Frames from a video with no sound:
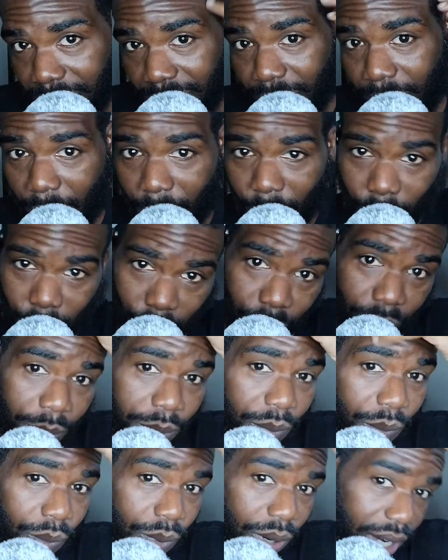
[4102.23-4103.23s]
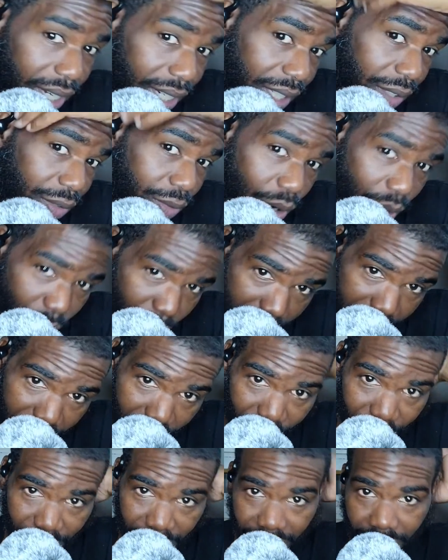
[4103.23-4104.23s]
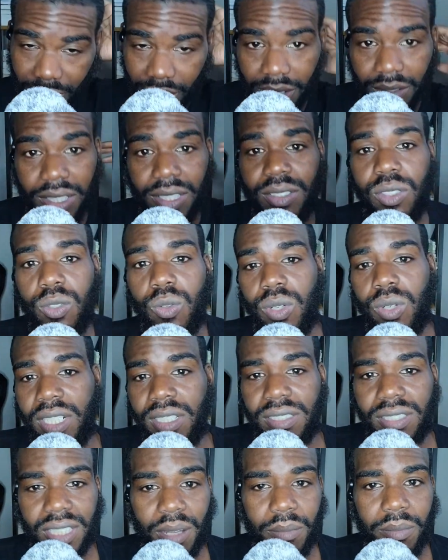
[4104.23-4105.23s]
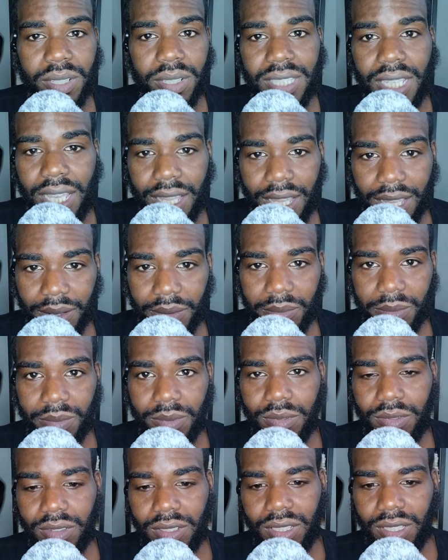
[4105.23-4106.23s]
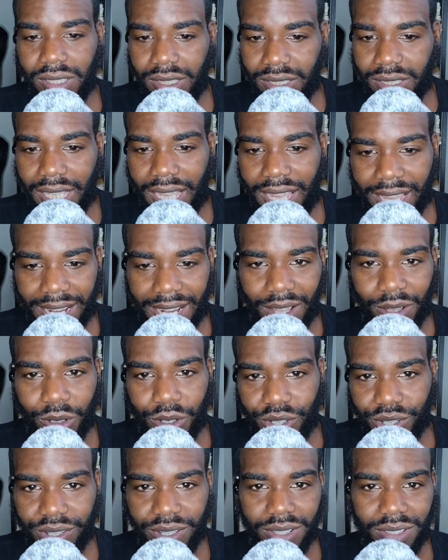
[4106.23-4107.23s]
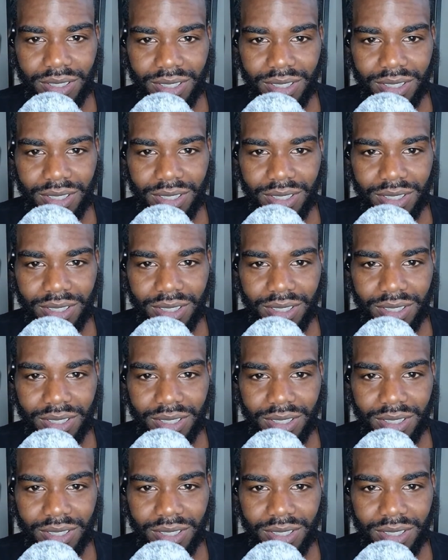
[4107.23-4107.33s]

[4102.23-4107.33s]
But I'm gonna wear this for a while during the summertime because it's hot out here,